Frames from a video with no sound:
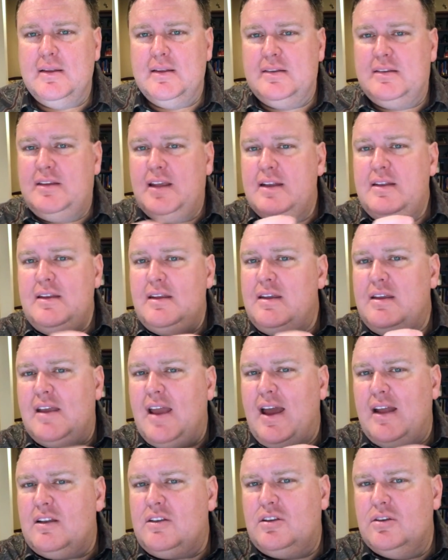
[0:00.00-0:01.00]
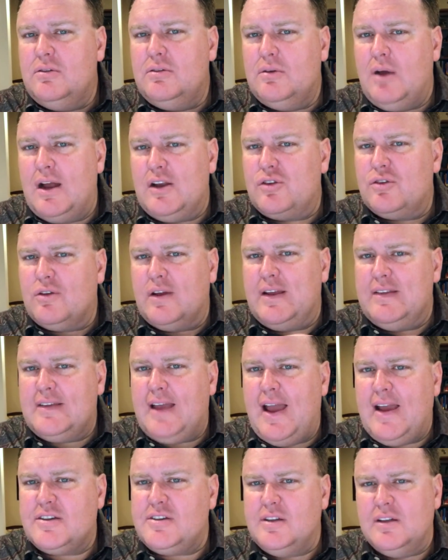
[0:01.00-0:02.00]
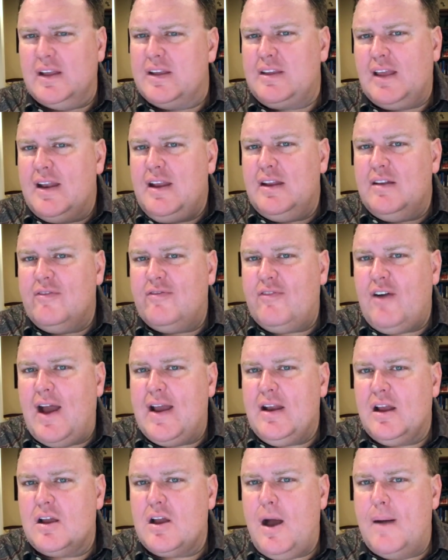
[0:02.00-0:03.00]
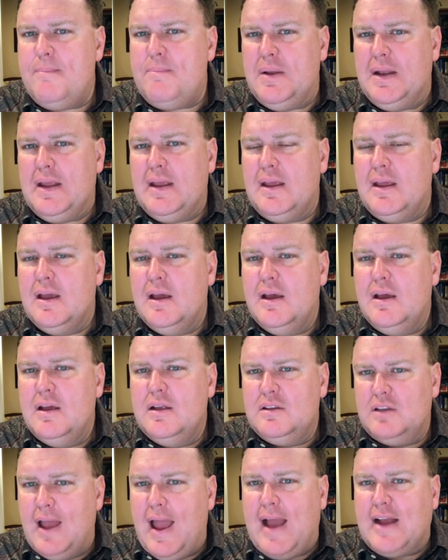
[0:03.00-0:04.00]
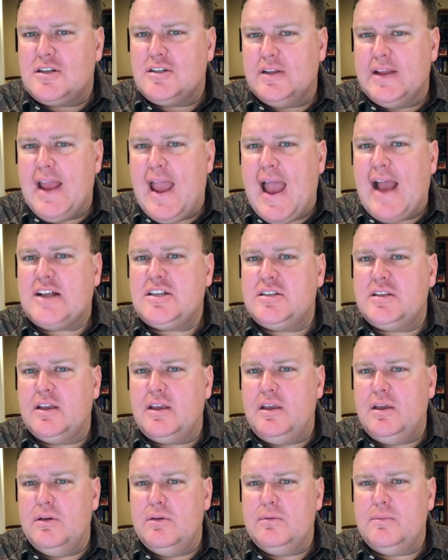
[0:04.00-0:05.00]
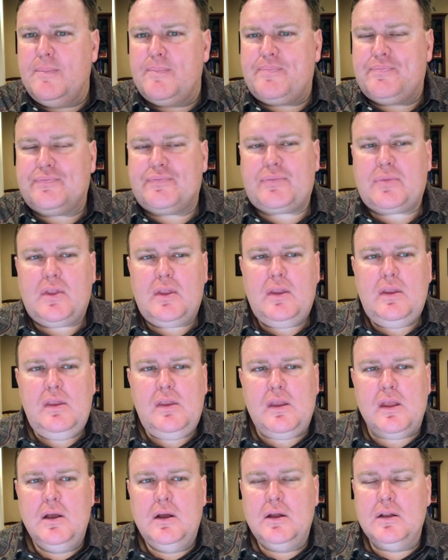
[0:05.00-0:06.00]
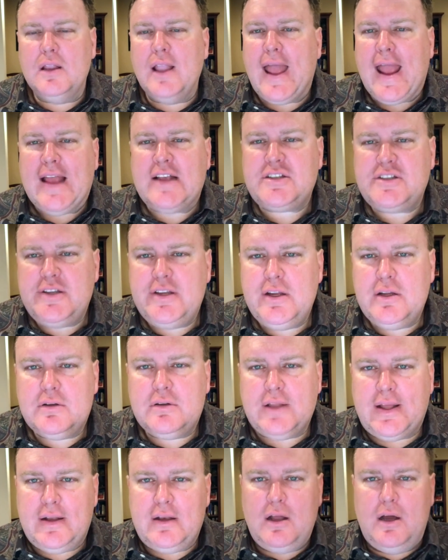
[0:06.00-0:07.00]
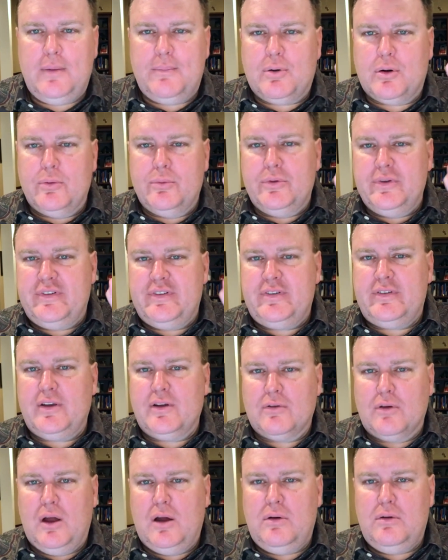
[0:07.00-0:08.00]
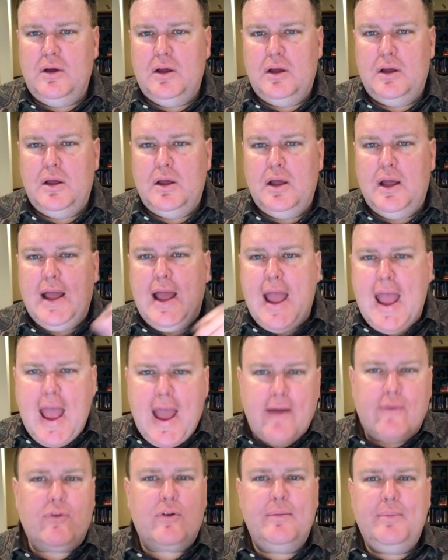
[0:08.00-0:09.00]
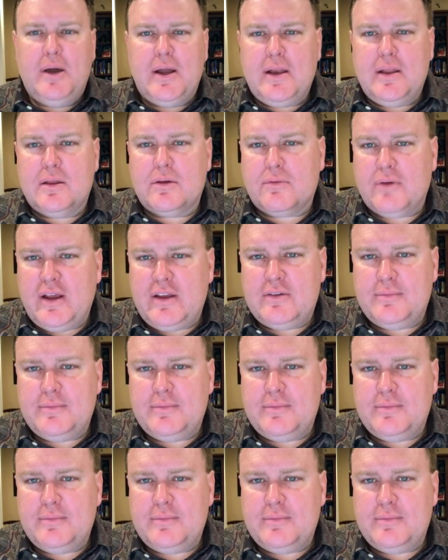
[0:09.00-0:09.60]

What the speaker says: didn't get to a transaction. Like, they didn't find a company to actually execute. Last year, that number was 0. Everybody that raised